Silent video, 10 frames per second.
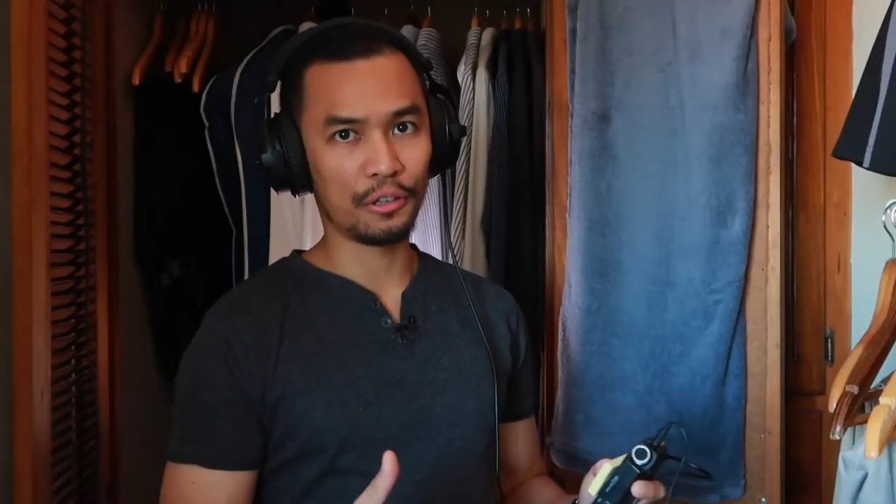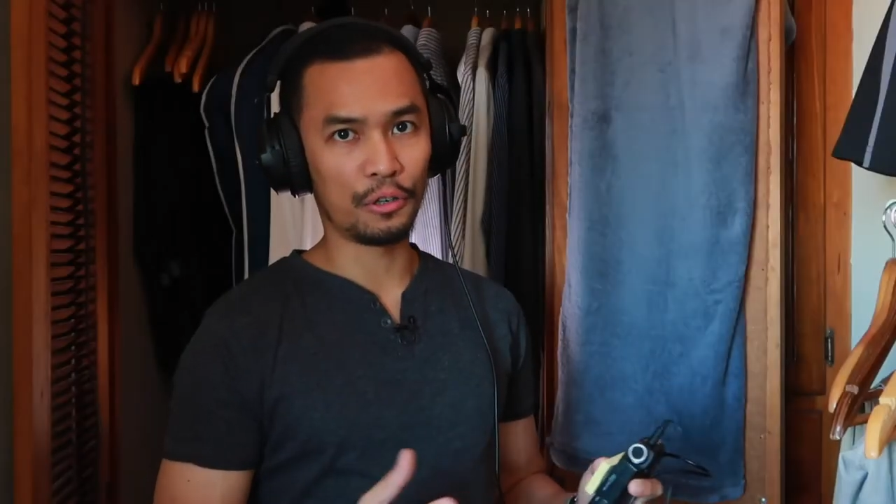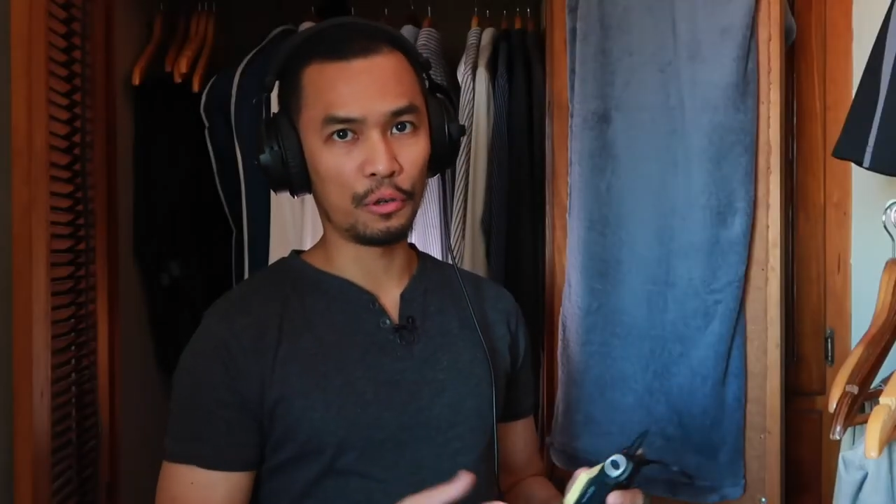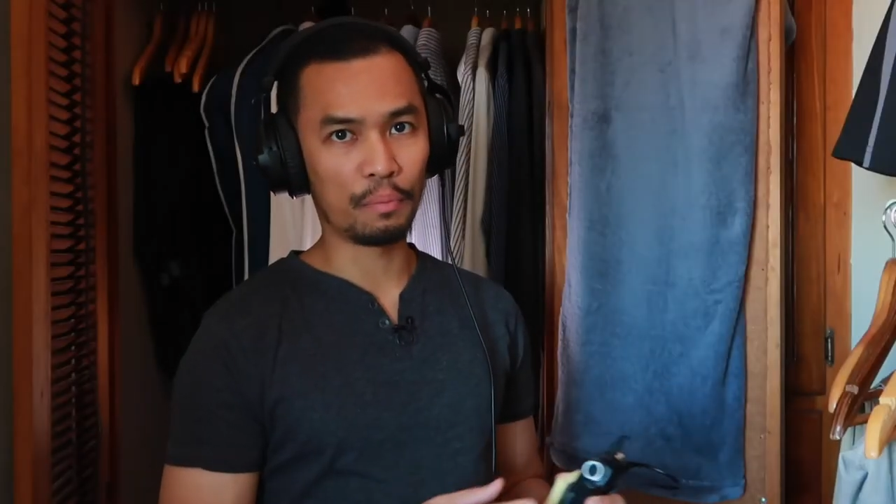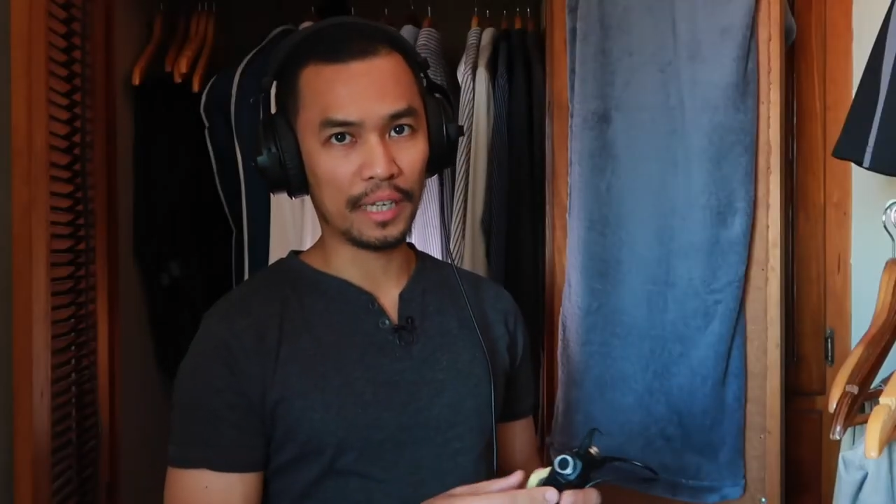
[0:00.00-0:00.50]
is
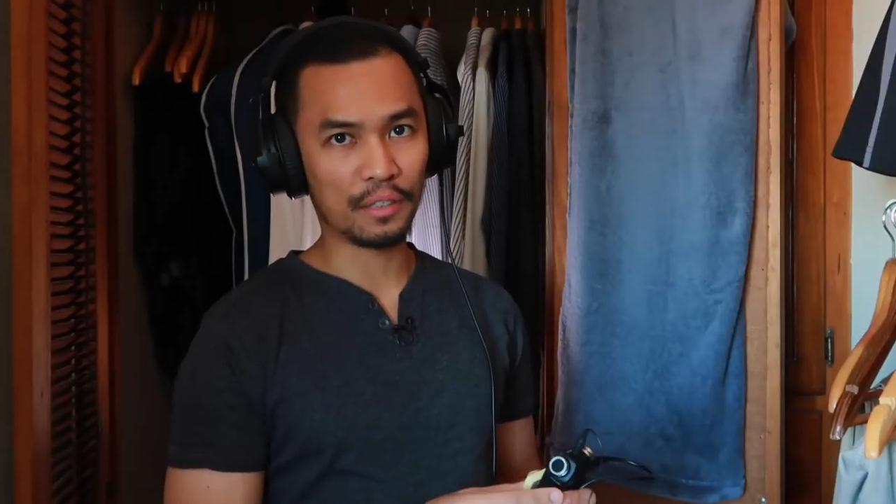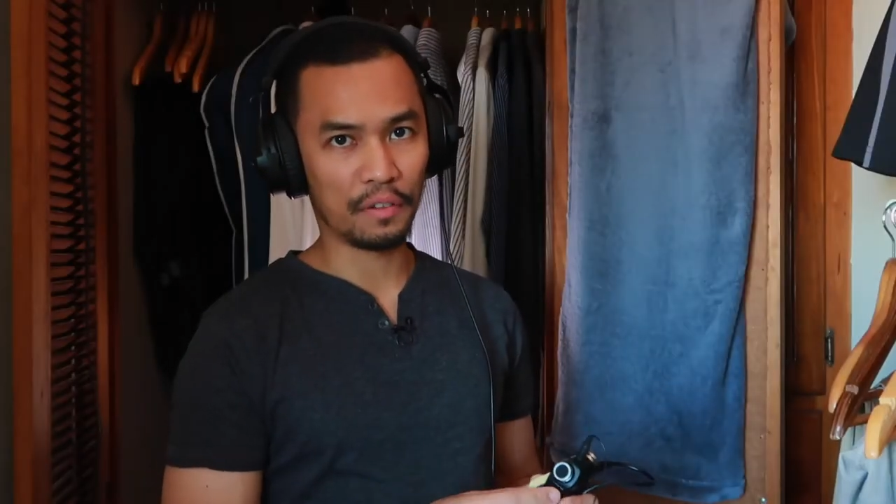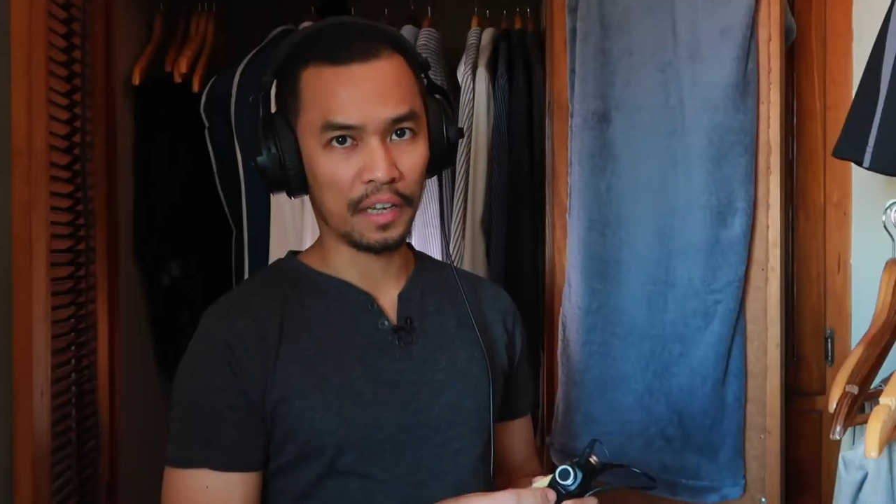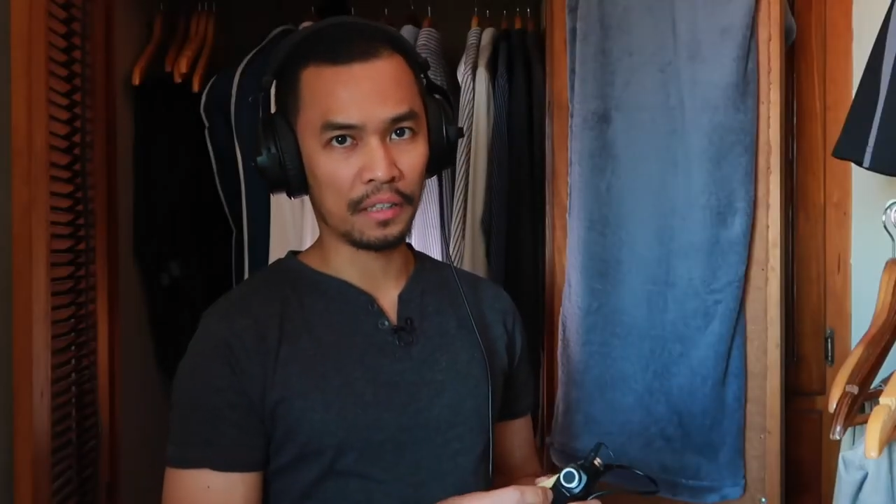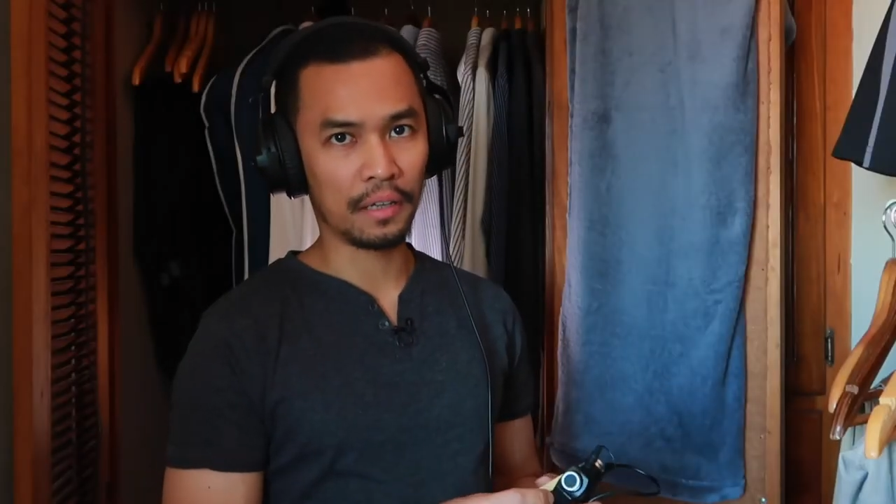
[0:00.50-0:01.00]
your new best
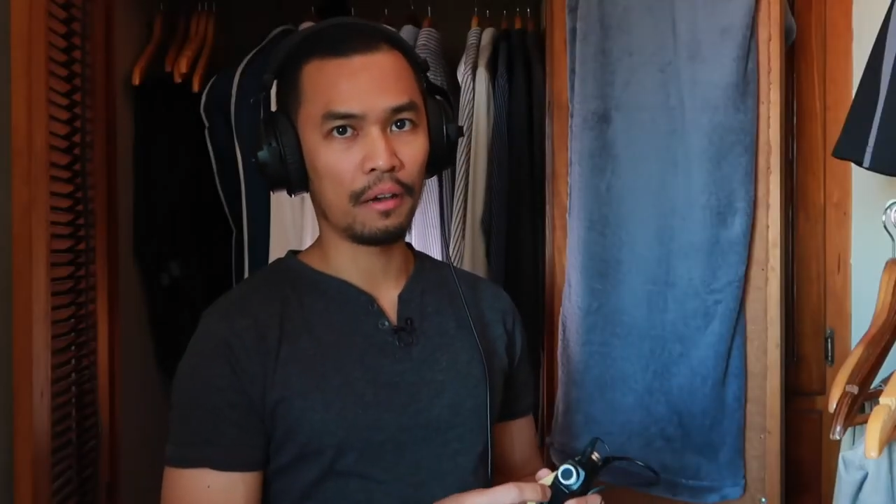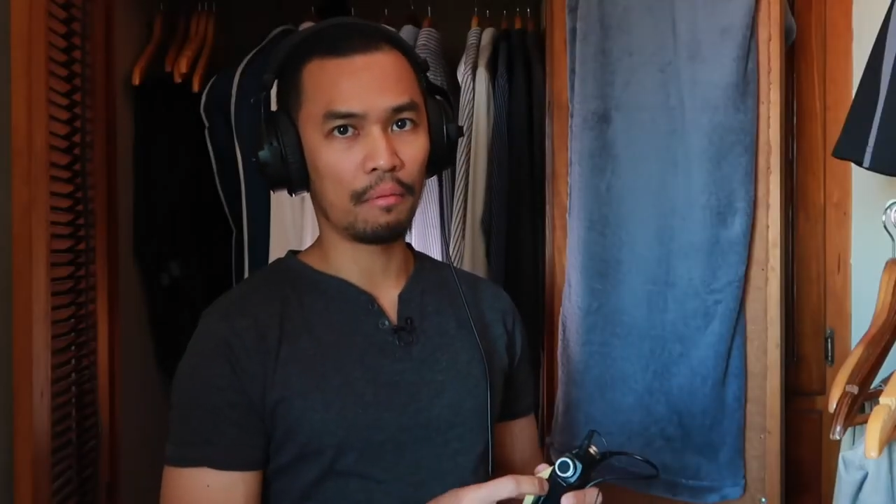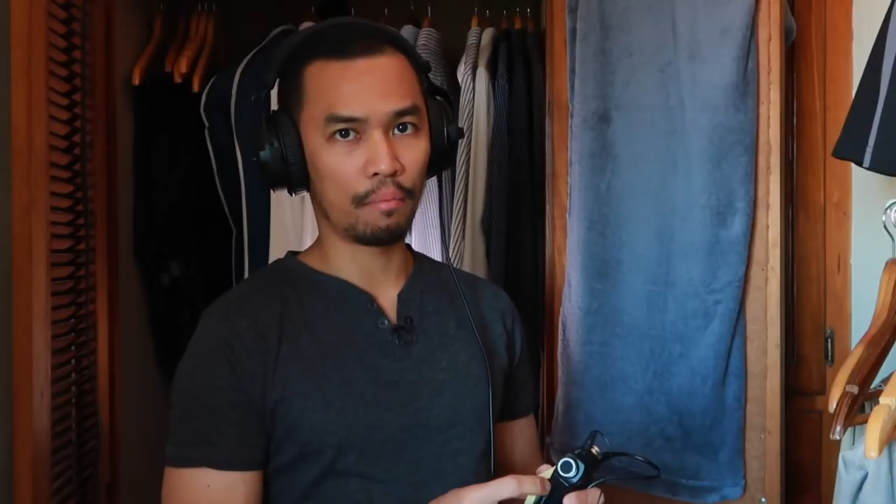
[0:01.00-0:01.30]
friend,